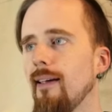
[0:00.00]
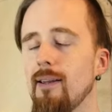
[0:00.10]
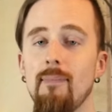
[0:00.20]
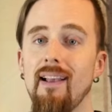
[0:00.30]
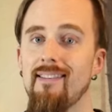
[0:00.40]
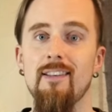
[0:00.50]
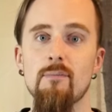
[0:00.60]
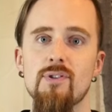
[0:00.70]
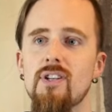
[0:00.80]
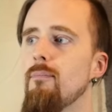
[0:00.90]
it may
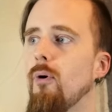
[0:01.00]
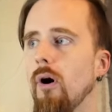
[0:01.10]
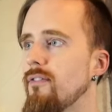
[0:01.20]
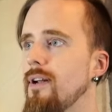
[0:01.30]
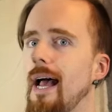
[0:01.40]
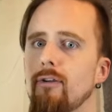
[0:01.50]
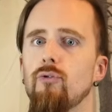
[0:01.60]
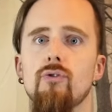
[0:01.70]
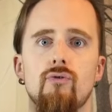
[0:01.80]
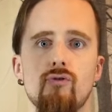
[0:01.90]
seem simple, it's an axe,
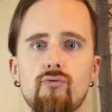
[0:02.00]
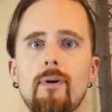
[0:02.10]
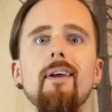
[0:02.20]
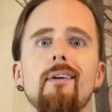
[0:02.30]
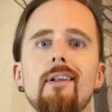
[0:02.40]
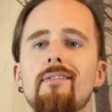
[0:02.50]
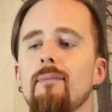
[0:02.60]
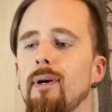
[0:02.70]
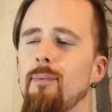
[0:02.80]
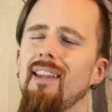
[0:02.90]
you just swing it and hit
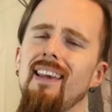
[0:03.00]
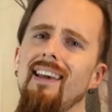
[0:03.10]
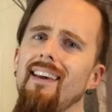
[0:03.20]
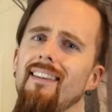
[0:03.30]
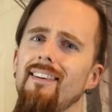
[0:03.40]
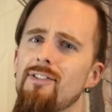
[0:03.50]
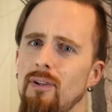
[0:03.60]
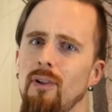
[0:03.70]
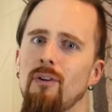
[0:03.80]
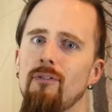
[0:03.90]
somebody, but there's
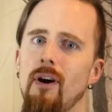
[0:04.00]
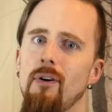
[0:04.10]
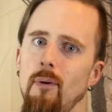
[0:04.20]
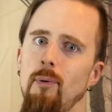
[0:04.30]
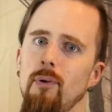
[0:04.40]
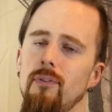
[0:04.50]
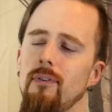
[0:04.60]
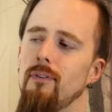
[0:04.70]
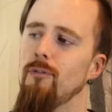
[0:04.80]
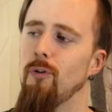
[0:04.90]
a lot of
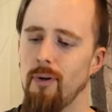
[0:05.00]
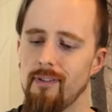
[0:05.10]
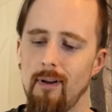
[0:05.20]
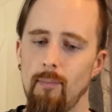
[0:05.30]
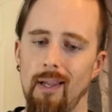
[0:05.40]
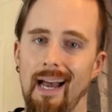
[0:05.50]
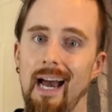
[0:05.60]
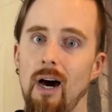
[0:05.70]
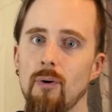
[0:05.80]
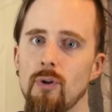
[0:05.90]
variables. For example,
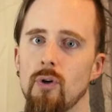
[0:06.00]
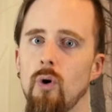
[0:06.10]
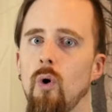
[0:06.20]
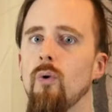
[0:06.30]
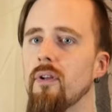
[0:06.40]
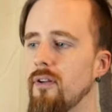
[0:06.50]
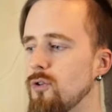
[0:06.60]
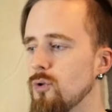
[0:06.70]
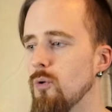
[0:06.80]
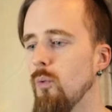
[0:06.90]
how do you hold it?
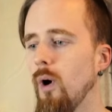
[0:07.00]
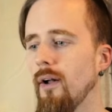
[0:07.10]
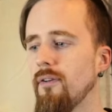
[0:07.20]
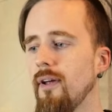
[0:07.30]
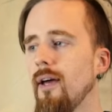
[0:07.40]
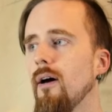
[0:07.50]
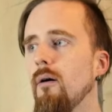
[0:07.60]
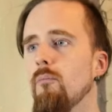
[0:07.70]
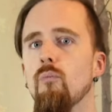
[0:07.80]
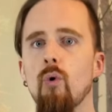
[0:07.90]
Do you want
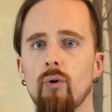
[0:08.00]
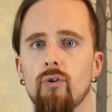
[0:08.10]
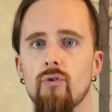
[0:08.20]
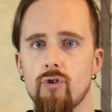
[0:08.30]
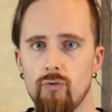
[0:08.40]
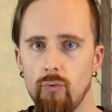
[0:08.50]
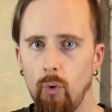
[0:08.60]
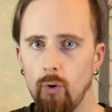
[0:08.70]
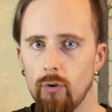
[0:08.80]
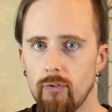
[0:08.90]
more
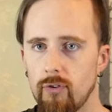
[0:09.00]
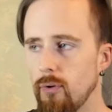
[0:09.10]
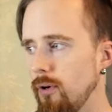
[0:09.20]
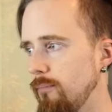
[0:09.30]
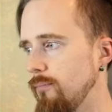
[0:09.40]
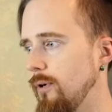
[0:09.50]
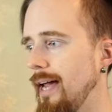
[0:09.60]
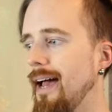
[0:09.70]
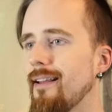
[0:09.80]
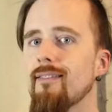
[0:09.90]
control so your
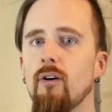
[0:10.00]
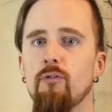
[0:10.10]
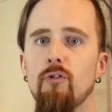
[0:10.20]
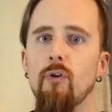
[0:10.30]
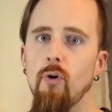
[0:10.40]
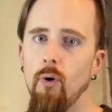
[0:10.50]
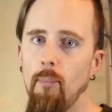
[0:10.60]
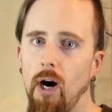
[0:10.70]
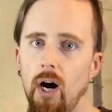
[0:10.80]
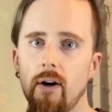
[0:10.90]
hands are further
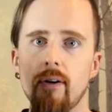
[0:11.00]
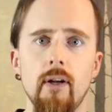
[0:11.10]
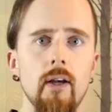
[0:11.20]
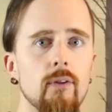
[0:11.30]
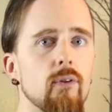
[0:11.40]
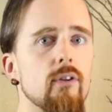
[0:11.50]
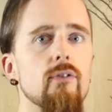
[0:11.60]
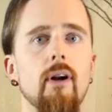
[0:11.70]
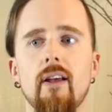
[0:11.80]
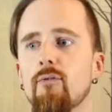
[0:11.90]
apart so there's
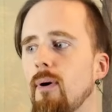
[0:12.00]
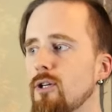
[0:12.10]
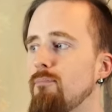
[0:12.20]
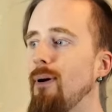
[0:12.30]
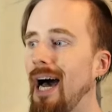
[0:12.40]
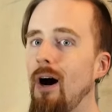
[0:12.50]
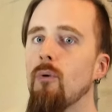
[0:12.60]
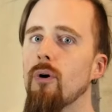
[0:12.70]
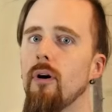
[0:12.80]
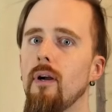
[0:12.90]
not as much
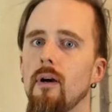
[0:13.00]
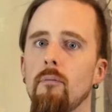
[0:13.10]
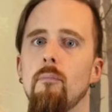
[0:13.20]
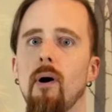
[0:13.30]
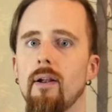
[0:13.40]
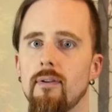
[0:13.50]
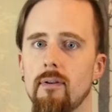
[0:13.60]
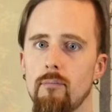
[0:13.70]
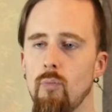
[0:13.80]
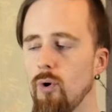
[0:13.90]
power but
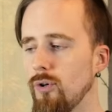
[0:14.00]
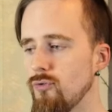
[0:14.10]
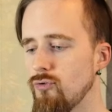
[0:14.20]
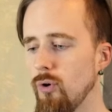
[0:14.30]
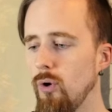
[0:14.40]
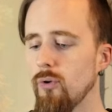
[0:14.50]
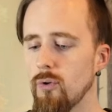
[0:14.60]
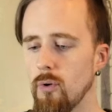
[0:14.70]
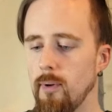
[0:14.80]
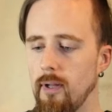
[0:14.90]
more control?
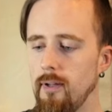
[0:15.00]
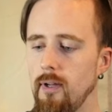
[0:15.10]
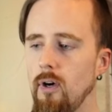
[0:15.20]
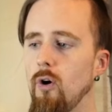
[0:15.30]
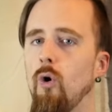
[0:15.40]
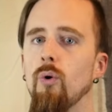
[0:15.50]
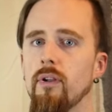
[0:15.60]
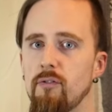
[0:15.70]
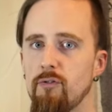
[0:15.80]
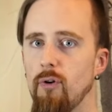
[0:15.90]
Do you want to hold
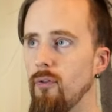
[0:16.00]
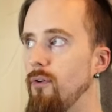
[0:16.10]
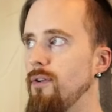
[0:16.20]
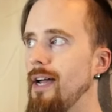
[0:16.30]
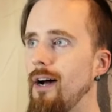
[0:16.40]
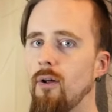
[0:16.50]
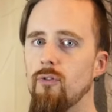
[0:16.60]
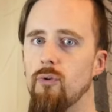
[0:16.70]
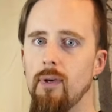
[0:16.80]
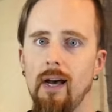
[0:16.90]
it further down
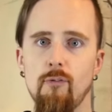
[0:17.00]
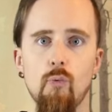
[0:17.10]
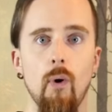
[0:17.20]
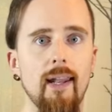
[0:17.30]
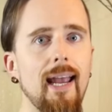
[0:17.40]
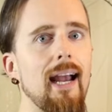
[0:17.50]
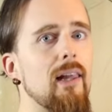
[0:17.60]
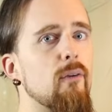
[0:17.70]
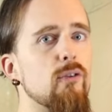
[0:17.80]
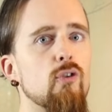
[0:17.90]
so you have one
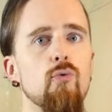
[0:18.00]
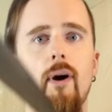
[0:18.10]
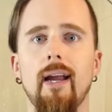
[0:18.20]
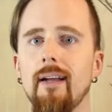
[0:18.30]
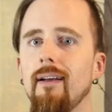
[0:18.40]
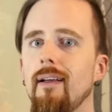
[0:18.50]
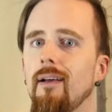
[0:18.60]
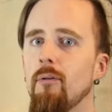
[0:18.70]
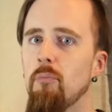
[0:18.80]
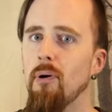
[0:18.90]
hell of a swing
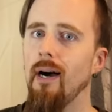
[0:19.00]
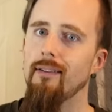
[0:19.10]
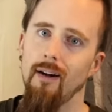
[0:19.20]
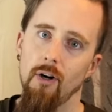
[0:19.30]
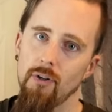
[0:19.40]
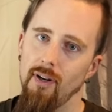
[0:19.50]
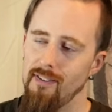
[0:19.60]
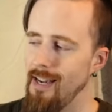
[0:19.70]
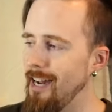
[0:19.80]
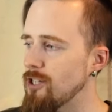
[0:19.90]
but are not
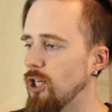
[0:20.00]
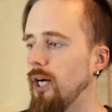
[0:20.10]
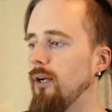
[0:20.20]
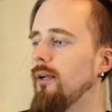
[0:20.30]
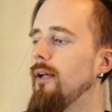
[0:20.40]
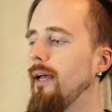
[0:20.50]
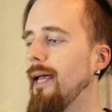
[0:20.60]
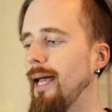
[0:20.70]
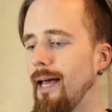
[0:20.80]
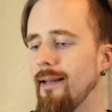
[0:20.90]
as agile?
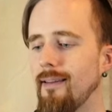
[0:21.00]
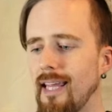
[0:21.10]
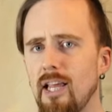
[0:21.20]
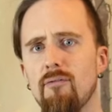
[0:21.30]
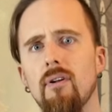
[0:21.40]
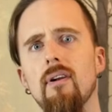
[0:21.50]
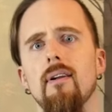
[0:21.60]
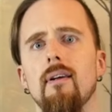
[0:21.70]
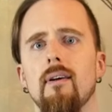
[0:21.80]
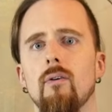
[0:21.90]
And
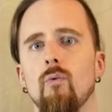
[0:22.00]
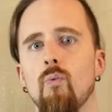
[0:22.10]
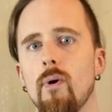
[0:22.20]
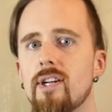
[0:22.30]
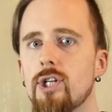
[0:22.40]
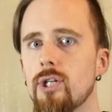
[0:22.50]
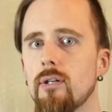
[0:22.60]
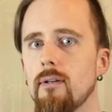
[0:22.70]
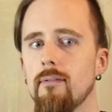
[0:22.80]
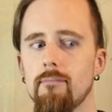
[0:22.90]
even which